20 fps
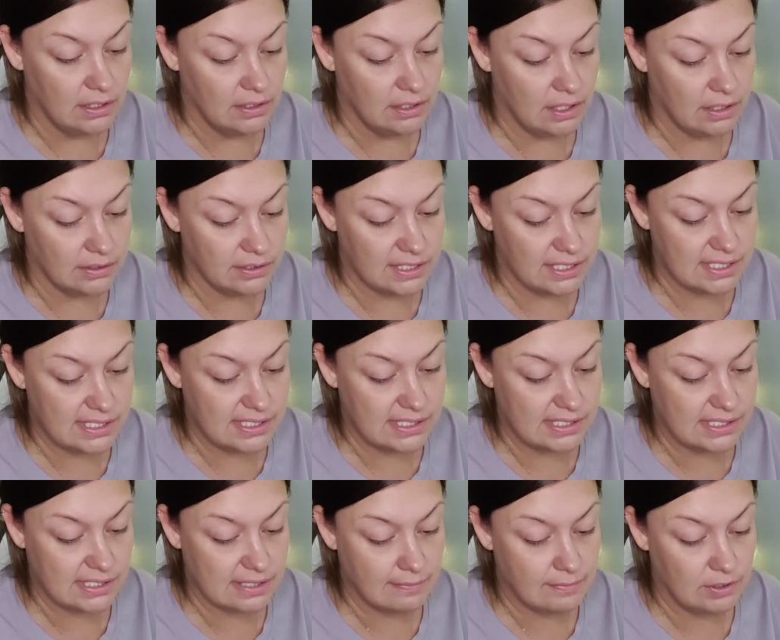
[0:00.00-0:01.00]
Long
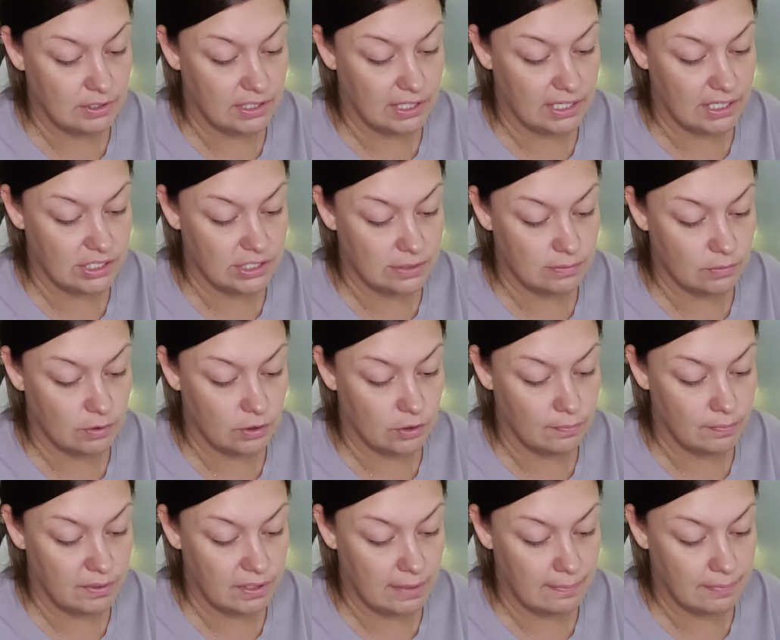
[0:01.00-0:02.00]
distance communication will
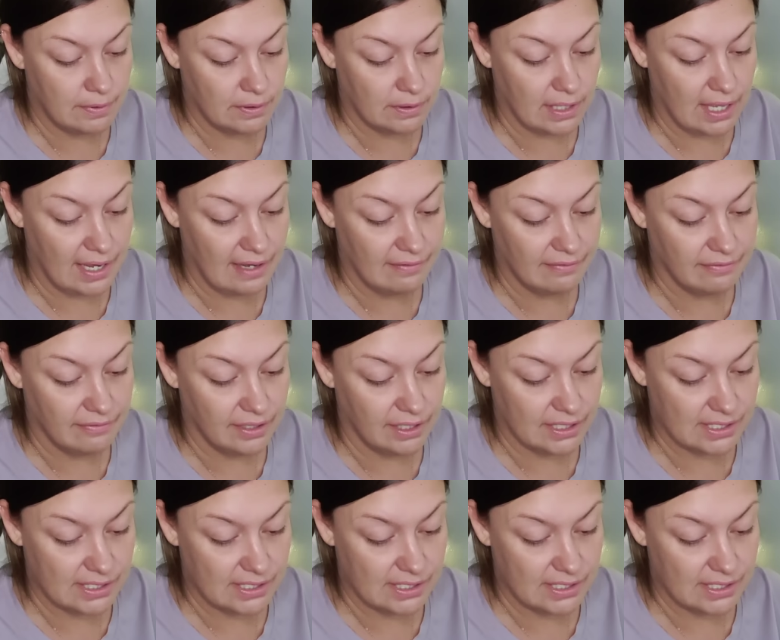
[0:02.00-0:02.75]
open up your life.